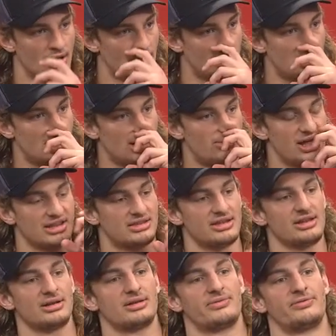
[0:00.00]
I
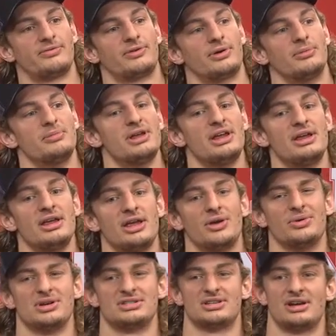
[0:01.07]
think for me, it
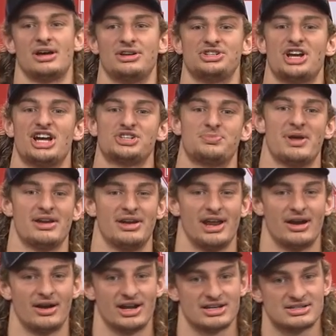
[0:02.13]
was Josh
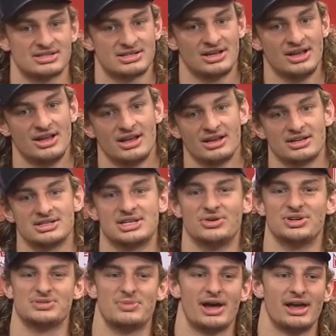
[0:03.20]
Banderas, because he
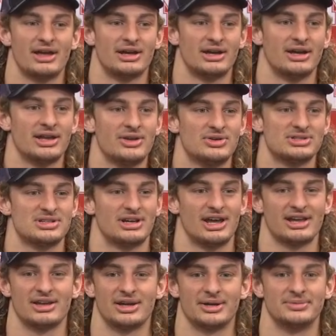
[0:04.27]
was
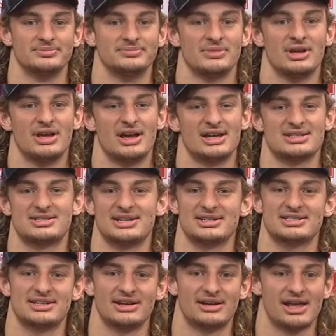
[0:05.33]
like a
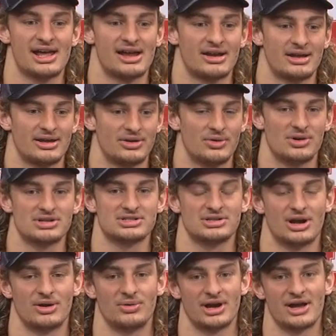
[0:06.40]
assistant at North
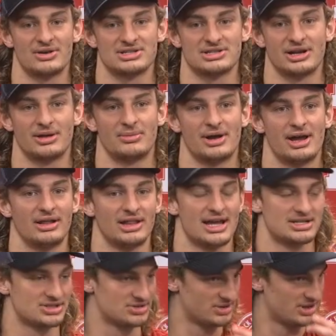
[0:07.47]
Star when I was there my last 2